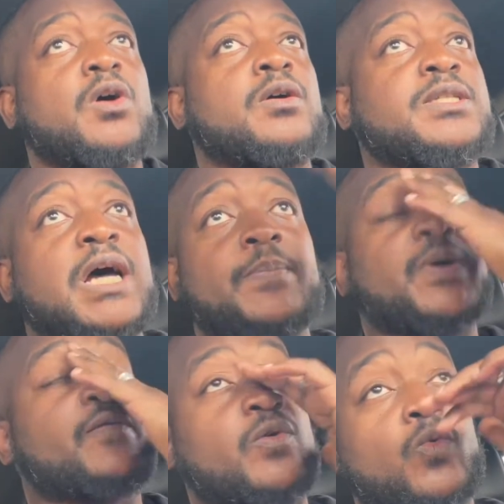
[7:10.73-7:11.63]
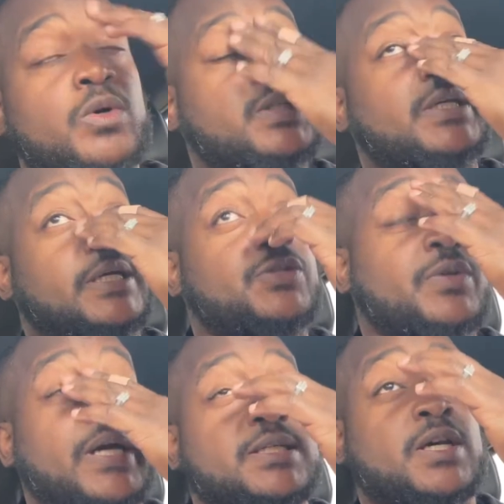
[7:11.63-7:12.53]
on top of the warranty that you
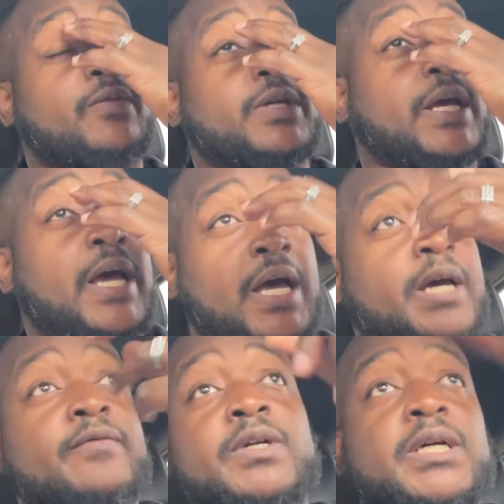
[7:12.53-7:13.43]
guys already have.